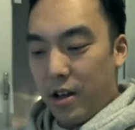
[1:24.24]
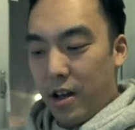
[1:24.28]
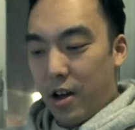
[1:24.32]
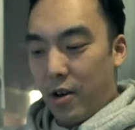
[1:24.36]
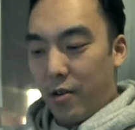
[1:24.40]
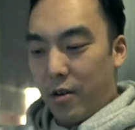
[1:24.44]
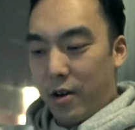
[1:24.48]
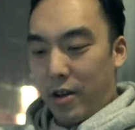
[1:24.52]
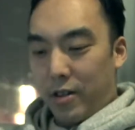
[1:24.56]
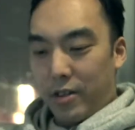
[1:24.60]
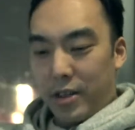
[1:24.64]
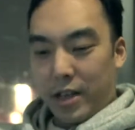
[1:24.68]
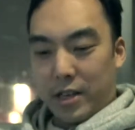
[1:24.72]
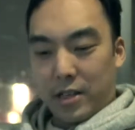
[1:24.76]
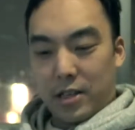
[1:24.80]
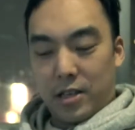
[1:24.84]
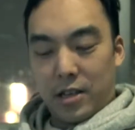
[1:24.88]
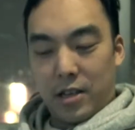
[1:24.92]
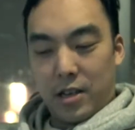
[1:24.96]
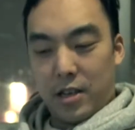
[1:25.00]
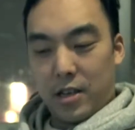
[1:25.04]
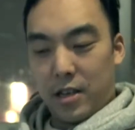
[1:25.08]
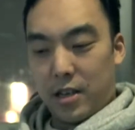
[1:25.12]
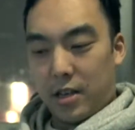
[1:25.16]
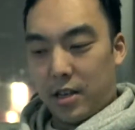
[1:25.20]
around
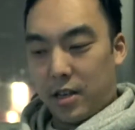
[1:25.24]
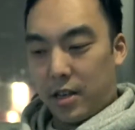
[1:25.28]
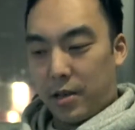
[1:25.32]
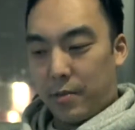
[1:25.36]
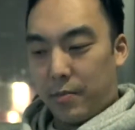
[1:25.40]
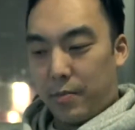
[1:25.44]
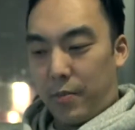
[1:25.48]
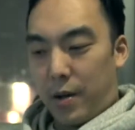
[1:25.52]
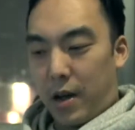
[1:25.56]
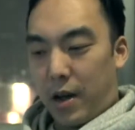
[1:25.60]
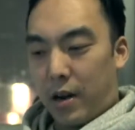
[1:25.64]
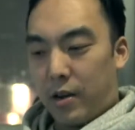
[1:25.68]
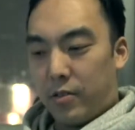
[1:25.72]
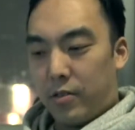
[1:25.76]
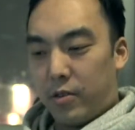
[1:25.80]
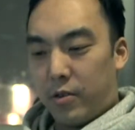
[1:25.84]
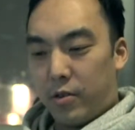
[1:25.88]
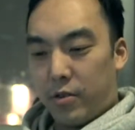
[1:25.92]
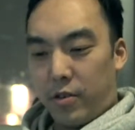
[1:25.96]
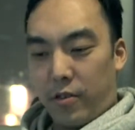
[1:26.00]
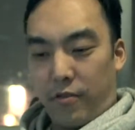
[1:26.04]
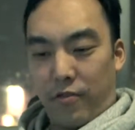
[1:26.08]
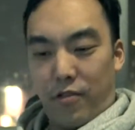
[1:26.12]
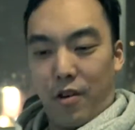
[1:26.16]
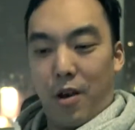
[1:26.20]
that part
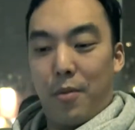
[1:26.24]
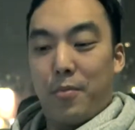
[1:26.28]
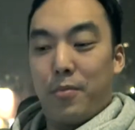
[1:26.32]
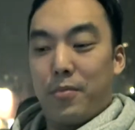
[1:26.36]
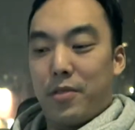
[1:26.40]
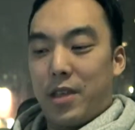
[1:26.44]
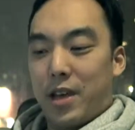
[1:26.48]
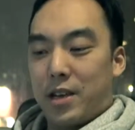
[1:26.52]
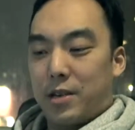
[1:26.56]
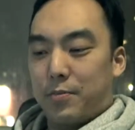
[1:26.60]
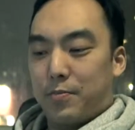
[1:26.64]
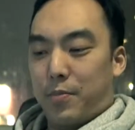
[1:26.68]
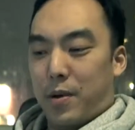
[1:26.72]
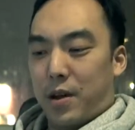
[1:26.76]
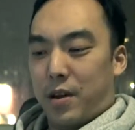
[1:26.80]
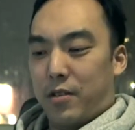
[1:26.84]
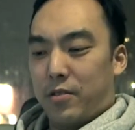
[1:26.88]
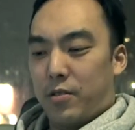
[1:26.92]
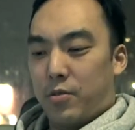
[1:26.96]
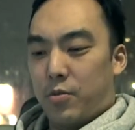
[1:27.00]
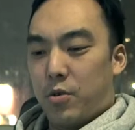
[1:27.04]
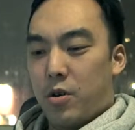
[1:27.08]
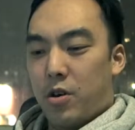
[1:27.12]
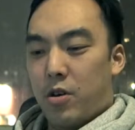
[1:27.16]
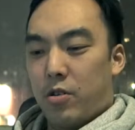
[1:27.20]

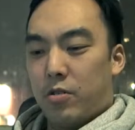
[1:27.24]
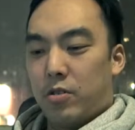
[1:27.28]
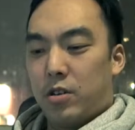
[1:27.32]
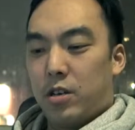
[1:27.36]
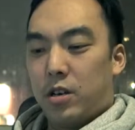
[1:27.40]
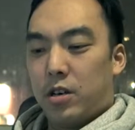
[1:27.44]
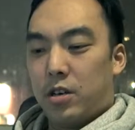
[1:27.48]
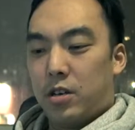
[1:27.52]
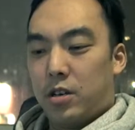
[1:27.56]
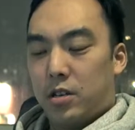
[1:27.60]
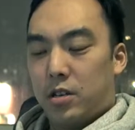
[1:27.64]
of the world.